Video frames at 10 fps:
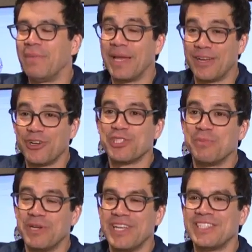Man
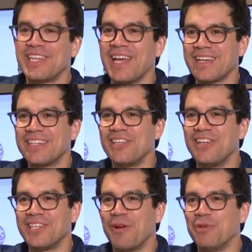Crush Monday, Zach?
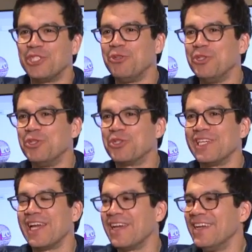Is that what you
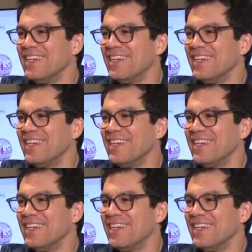usually have?